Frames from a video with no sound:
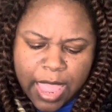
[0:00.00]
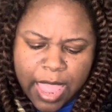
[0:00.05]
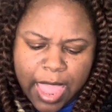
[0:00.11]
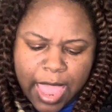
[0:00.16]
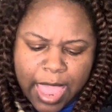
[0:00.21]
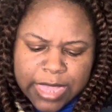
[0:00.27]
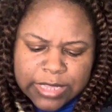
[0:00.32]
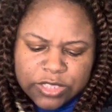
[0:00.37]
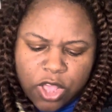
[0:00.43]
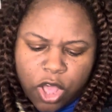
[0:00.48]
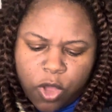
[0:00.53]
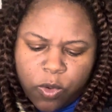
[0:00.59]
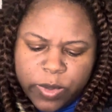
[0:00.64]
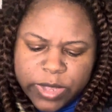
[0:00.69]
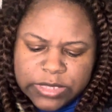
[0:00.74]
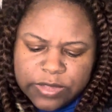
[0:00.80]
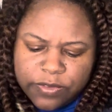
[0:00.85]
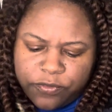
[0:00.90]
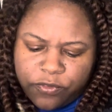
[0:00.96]
As
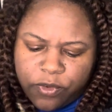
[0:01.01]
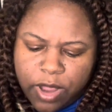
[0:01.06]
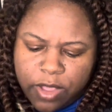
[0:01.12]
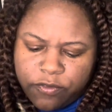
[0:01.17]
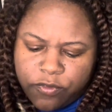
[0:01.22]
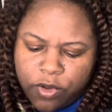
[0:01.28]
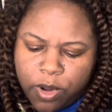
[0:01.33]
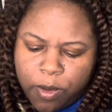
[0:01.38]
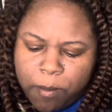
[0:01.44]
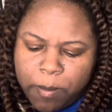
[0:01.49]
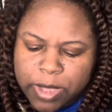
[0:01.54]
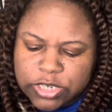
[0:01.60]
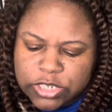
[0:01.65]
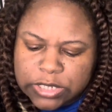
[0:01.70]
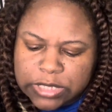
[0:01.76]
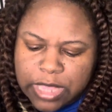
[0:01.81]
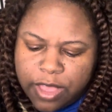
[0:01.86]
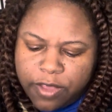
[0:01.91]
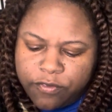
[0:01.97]
always and forever,
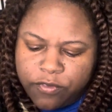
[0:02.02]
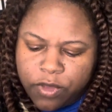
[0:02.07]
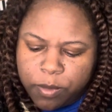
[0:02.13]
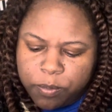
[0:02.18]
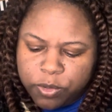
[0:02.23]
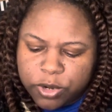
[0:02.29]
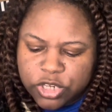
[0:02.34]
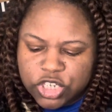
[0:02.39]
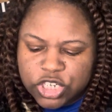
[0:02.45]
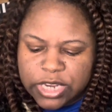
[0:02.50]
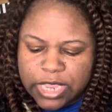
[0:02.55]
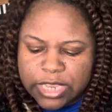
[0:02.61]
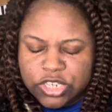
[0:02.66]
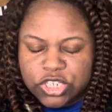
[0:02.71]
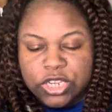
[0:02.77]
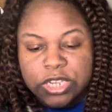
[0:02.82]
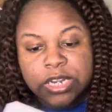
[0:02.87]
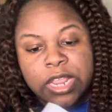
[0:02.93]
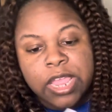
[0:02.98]
much love,
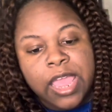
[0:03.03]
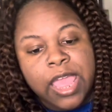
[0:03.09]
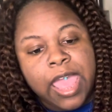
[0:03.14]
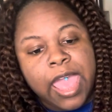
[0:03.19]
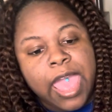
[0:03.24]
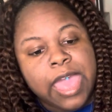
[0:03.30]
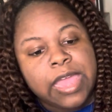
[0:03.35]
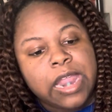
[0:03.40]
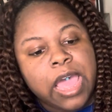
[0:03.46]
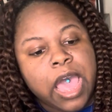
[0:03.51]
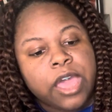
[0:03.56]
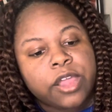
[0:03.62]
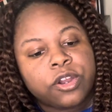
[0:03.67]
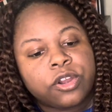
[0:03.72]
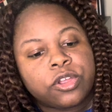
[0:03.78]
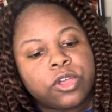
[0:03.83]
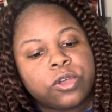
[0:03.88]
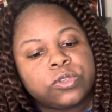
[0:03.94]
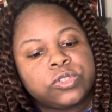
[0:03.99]
appreciation, and
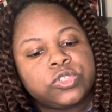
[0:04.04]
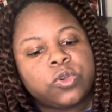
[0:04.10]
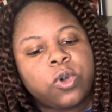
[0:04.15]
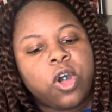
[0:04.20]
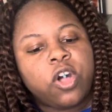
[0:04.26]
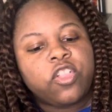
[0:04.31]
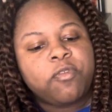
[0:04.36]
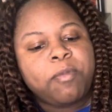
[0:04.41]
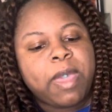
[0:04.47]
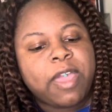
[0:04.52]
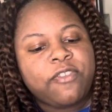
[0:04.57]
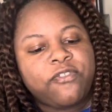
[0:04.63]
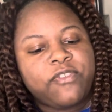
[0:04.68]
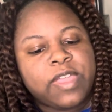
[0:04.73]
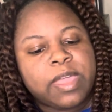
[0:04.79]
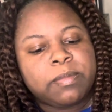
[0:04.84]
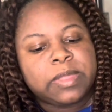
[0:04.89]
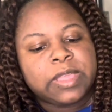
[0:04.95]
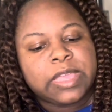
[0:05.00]
honor goes to all of my
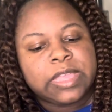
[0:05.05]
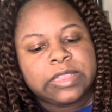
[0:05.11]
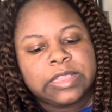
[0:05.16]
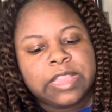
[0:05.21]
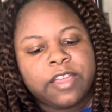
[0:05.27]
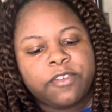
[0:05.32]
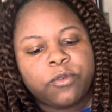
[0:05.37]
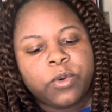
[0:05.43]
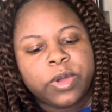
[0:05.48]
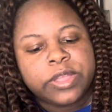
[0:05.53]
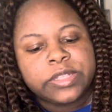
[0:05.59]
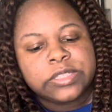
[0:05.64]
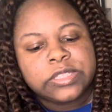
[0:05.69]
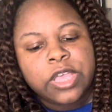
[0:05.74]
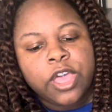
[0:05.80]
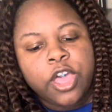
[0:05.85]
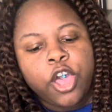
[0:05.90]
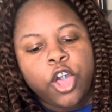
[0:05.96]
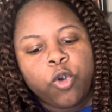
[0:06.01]
family and loved ones.
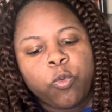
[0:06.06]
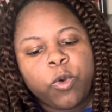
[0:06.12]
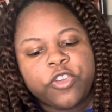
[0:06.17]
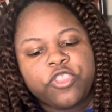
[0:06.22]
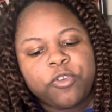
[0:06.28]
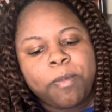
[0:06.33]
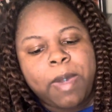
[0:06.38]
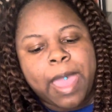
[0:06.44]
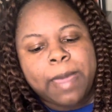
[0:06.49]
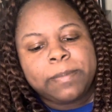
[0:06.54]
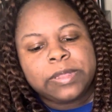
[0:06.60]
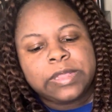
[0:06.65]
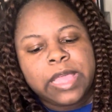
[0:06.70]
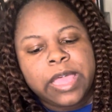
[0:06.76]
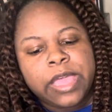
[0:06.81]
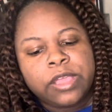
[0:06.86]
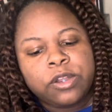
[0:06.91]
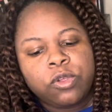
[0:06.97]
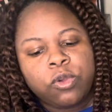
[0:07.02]
Whether by
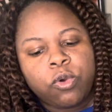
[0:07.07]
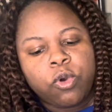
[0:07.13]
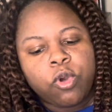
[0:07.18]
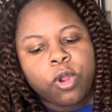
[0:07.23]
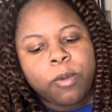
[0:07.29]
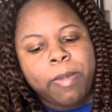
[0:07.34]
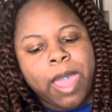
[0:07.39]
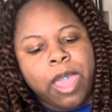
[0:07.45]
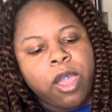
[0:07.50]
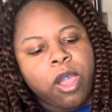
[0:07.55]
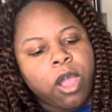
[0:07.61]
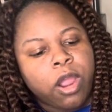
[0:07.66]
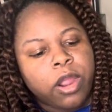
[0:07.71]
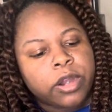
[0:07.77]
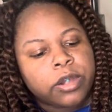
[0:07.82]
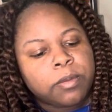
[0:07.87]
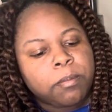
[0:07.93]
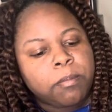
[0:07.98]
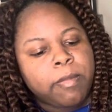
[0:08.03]
blood or by
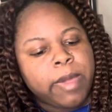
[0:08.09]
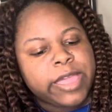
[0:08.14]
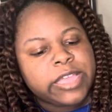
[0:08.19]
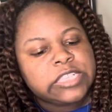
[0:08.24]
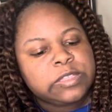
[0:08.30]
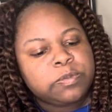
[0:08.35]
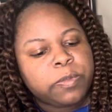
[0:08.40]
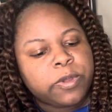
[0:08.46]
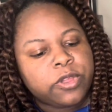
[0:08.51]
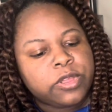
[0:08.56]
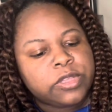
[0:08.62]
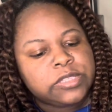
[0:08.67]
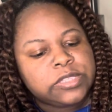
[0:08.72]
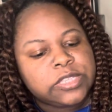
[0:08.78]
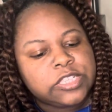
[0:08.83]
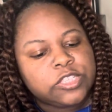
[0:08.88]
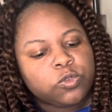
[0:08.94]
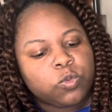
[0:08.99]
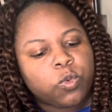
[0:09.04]
heart, my
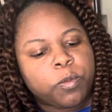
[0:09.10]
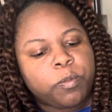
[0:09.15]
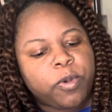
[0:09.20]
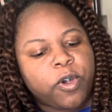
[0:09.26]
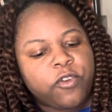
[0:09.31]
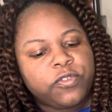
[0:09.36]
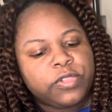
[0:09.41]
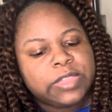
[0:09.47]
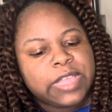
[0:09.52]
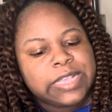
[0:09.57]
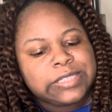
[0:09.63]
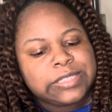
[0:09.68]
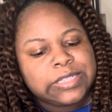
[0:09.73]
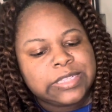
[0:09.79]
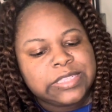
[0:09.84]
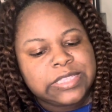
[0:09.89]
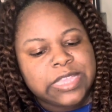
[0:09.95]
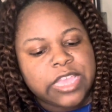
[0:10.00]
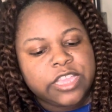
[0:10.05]
experiences were both
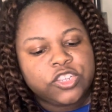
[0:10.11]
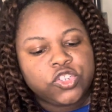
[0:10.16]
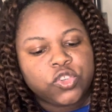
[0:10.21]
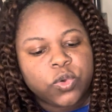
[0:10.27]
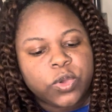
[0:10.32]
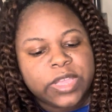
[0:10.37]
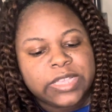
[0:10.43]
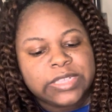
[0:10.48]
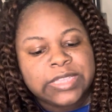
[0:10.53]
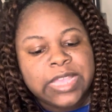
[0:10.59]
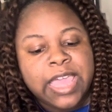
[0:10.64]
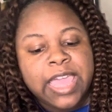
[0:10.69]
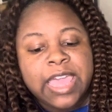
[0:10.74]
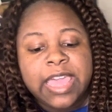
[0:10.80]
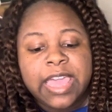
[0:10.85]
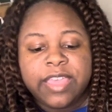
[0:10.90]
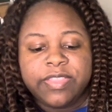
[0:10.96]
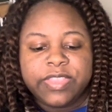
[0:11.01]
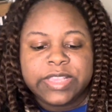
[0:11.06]
lessons and joys
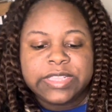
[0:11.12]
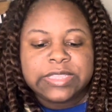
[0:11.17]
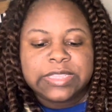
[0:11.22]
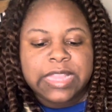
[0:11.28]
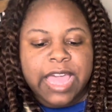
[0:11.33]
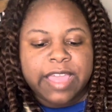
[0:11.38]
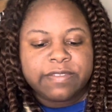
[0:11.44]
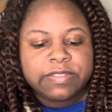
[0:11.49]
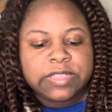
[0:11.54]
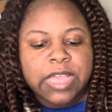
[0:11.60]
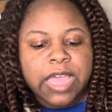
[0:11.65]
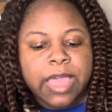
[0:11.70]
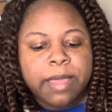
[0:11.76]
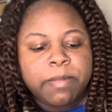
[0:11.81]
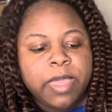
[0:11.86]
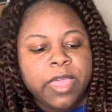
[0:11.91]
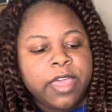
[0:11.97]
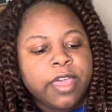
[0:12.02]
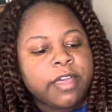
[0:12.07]
in this
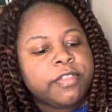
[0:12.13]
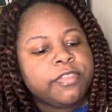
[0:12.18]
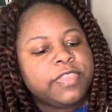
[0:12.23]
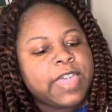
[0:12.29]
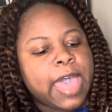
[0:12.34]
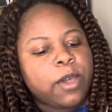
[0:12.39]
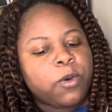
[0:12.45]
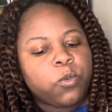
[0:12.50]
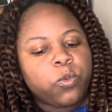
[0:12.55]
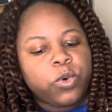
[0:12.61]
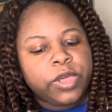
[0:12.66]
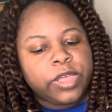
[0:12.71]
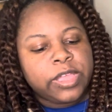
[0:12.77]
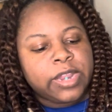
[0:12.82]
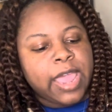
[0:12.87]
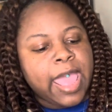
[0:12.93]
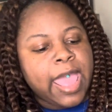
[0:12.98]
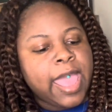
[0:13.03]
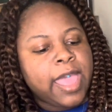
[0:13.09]
lifetime that
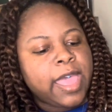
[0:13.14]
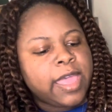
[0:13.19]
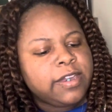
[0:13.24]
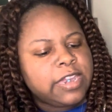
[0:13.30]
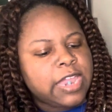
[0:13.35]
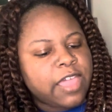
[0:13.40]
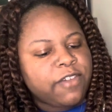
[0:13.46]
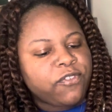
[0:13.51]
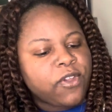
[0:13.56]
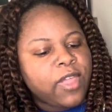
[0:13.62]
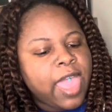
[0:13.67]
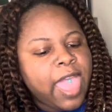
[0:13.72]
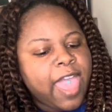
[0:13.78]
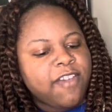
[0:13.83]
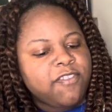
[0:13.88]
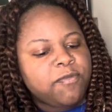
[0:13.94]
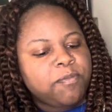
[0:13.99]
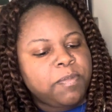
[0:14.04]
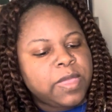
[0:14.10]
would never
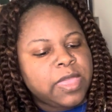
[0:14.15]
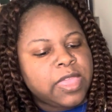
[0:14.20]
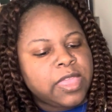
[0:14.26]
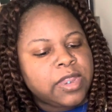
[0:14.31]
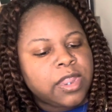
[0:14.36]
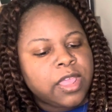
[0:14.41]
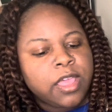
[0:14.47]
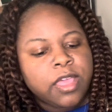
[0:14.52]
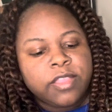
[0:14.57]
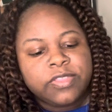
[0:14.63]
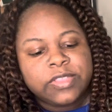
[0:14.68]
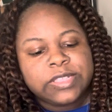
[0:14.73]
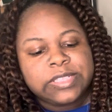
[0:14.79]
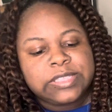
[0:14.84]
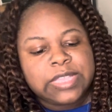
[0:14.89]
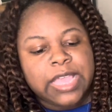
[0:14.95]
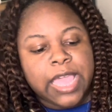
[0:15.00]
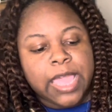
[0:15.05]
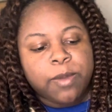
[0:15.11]
have been the
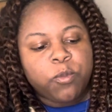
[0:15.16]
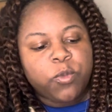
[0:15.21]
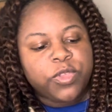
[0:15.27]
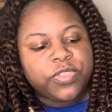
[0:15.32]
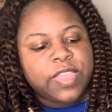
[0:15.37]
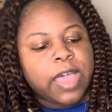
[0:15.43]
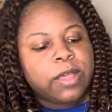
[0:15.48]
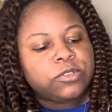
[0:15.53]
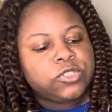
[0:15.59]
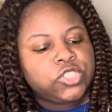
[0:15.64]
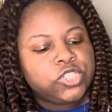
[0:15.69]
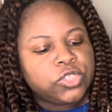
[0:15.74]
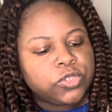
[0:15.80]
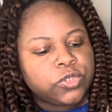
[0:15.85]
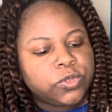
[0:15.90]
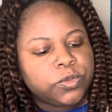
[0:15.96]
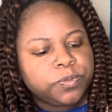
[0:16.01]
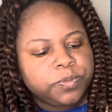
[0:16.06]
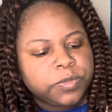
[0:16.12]
same without
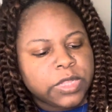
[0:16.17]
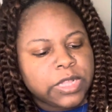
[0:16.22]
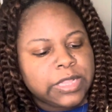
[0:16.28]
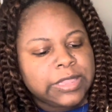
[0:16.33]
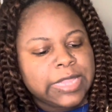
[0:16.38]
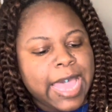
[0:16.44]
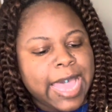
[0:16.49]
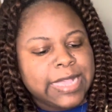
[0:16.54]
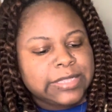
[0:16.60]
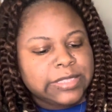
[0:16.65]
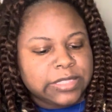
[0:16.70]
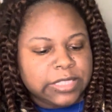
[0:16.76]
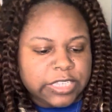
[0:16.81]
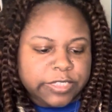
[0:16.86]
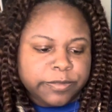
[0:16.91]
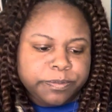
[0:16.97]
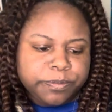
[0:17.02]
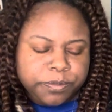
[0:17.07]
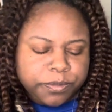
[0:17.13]
you.
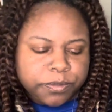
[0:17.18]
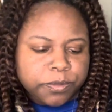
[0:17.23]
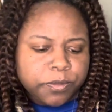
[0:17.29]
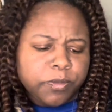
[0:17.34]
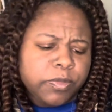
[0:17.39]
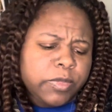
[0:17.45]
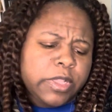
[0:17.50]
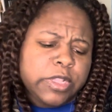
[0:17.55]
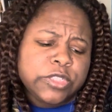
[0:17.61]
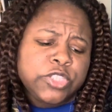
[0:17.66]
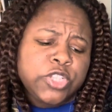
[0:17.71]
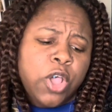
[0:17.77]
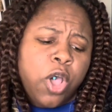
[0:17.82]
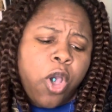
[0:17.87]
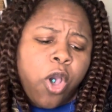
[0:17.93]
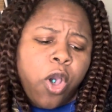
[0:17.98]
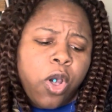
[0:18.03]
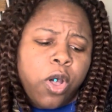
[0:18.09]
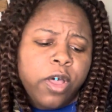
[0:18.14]
Lastly, to
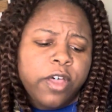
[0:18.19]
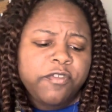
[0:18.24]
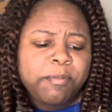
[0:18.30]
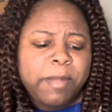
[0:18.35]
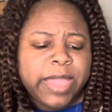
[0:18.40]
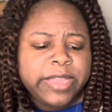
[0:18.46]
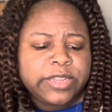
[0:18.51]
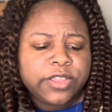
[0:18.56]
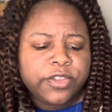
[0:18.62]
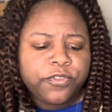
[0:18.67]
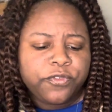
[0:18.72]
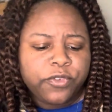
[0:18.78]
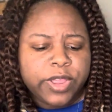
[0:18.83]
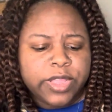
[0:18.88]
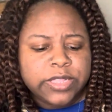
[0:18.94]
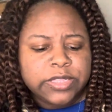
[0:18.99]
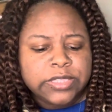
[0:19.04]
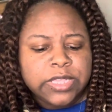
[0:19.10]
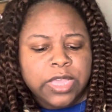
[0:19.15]
all of my dear
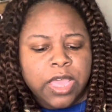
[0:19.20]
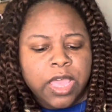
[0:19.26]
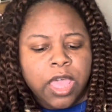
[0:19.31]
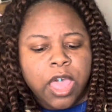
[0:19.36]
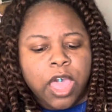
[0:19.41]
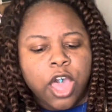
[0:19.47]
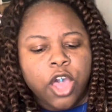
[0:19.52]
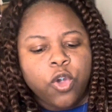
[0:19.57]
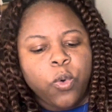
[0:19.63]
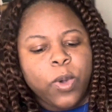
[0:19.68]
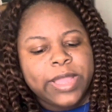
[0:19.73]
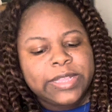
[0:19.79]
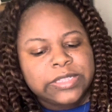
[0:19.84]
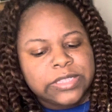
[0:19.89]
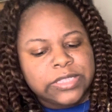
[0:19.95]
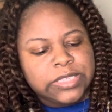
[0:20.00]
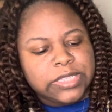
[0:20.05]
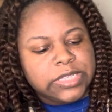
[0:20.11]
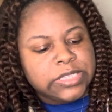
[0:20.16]
friends,
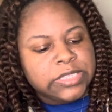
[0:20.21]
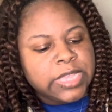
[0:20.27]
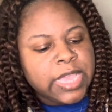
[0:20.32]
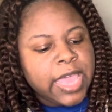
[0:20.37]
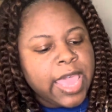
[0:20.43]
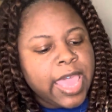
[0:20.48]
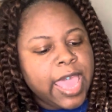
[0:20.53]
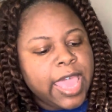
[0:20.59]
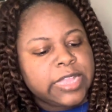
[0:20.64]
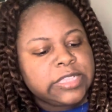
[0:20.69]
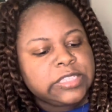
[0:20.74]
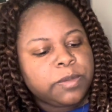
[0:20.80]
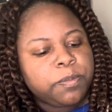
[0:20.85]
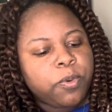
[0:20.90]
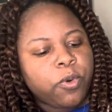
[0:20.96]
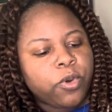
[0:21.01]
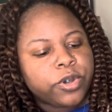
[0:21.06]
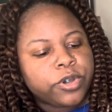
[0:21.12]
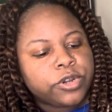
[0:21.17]
acquaintances, and
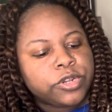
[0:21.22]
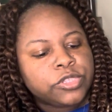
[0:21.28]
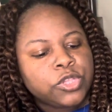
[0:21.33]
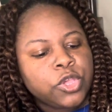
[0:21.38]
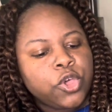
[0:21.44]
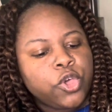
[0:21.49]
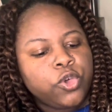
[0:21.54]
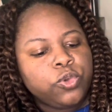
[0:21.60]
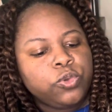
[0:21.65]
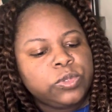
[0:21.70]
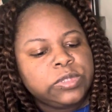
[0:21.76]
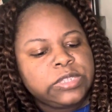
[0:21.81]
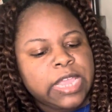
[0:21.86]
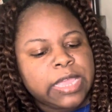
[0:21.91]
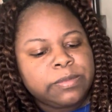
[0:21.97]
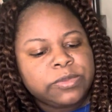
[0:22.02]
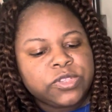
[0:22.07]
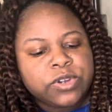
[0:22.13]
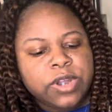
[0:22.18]
supporters whose
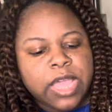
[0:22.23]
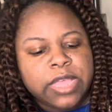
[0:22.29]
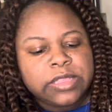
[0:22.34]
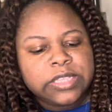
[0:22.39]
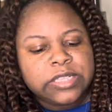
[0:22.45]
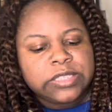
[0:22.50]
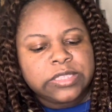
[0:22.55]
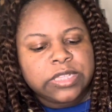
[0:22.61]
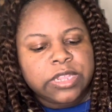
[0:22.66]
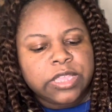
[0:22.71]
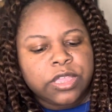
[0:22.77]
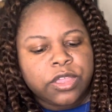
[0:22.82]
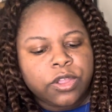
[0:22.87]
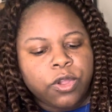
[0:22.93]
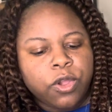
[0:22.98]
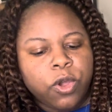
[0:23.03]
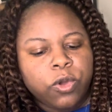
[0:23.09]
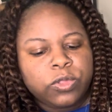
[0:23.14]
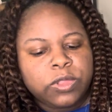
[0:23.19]
names are not listed
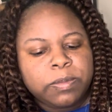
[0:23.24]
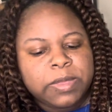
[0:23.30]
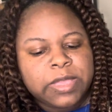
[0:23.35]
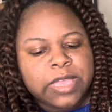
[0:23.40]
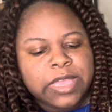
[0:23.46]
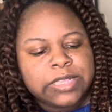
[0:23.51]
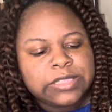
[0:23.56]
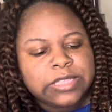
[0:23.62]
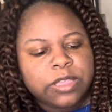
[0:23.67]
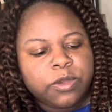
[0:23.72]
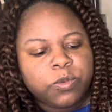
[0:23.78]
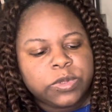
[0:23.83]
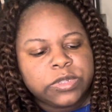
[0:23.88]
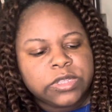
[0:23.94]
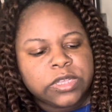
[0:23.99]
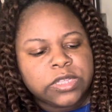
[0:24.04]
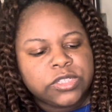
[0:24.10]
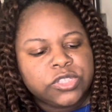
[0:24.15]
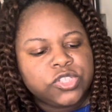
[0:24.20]
here only because it
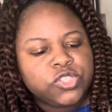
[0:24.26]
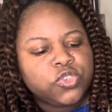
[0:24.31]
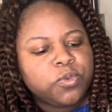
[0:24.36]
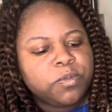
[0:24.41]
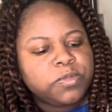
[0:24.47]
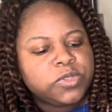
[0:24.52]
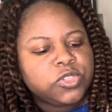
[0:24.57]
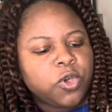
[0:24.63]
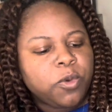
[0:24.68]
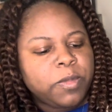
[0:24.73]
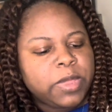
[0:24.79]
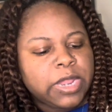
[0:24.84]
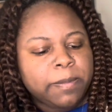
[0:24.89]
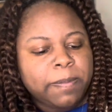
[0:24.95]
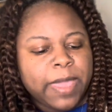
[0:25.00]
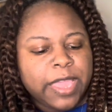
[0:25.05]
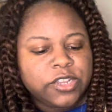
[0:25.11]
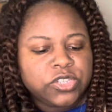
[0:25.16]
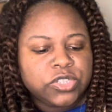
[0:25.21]
would consume so many
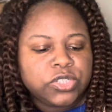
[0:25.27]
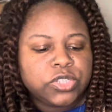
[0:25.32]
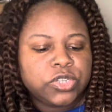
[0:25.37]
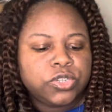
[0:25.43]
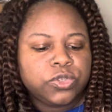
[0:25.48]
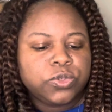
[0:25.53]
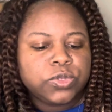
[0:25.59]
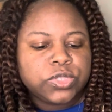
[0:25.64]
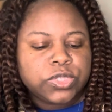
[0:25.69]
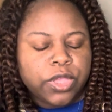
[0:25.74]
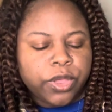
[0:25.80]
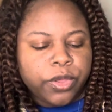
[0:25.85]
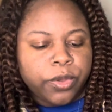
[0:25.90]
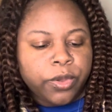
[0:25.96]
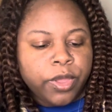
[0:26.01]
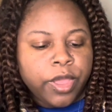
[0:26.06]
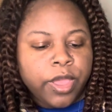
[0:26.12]
pages to do so,